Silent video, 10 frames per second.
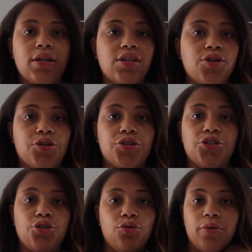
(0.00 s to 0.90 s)
They started
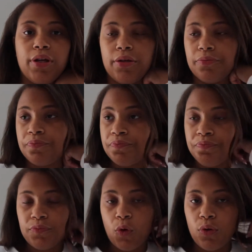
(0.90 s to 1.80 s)
shooting,
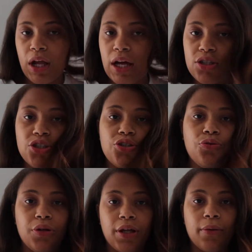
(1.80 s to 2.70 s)
well not
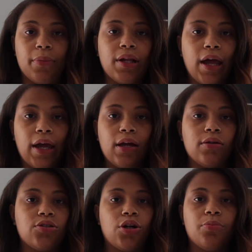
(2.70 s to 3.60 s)
shooting, but
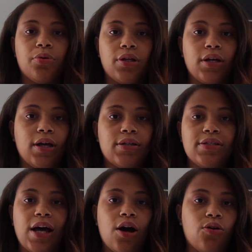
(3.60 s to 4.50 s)
started pulling
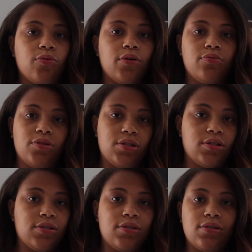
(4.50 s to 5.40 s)
guns out. It was
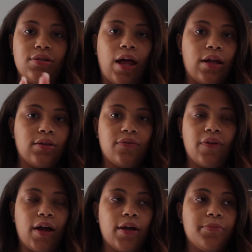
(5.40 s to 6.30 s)
just not the
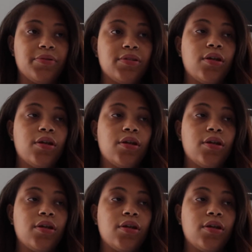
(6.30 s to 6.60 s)
vibes.